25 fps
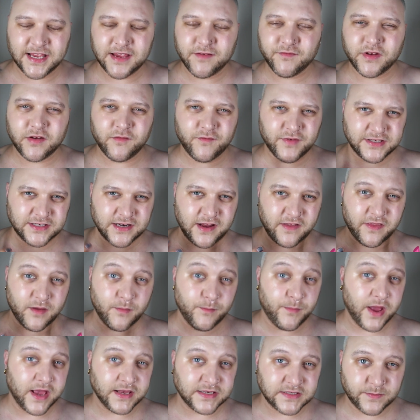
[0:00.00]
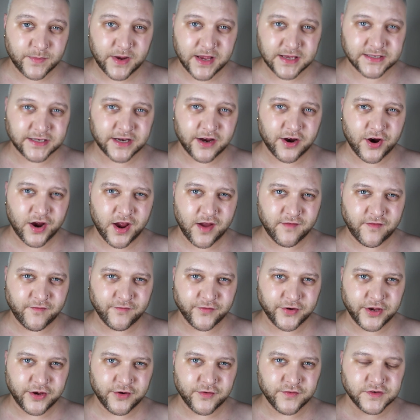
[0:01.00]
Even if it's not the best mascara I've ever
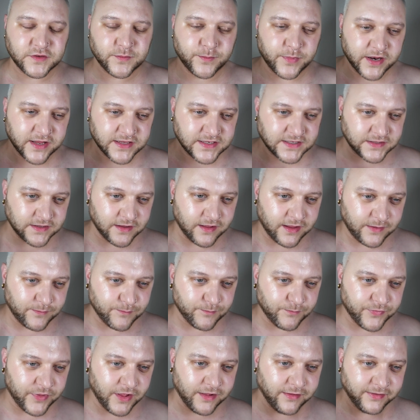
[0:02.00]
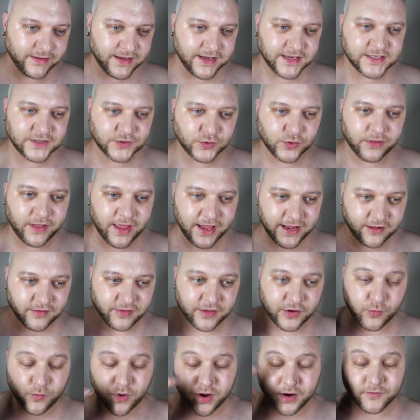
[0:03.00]
used, but it's like the least
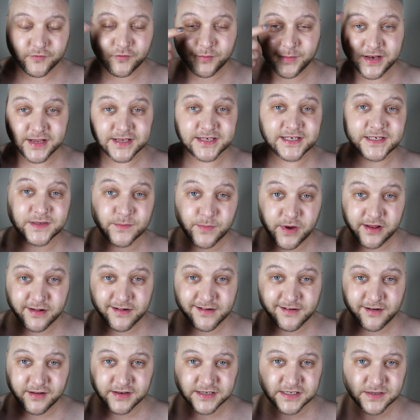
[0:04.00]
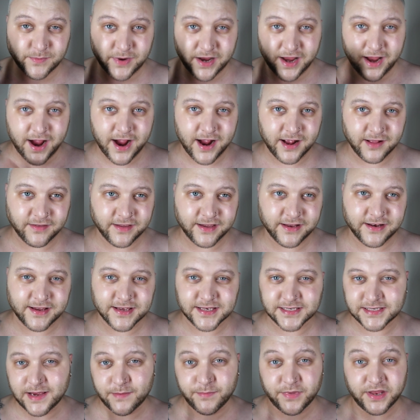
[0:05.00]
likely one for me to smudge onto my eyelid
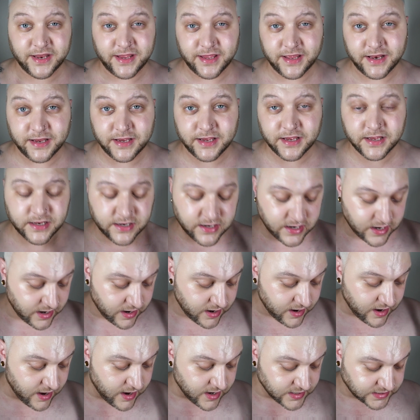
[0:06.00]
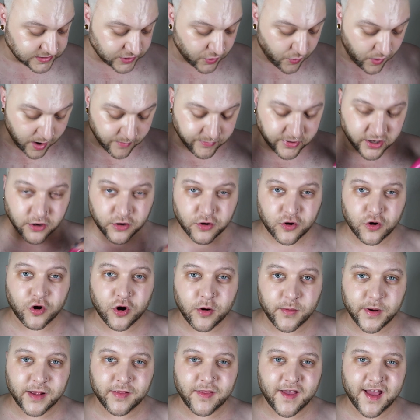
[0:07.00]
because I'm an idiot. So I'm going to curl
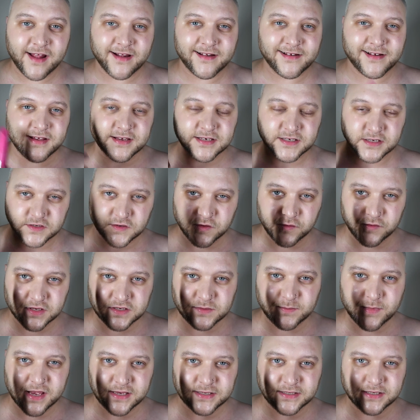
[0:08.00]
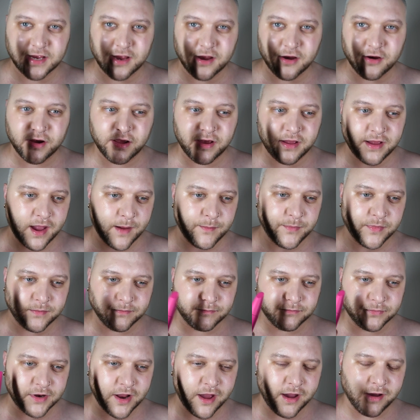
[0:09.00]
my lashes and do this mascara.
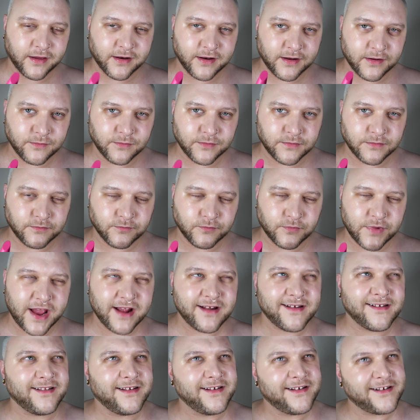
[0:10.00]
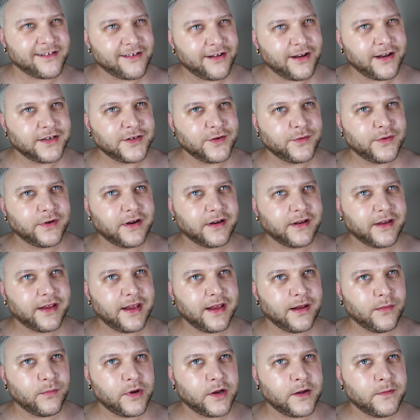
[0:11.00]
I'm not going to... Actually, should I do it on
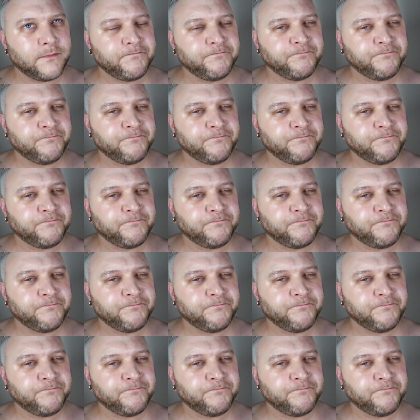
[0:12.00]
camera?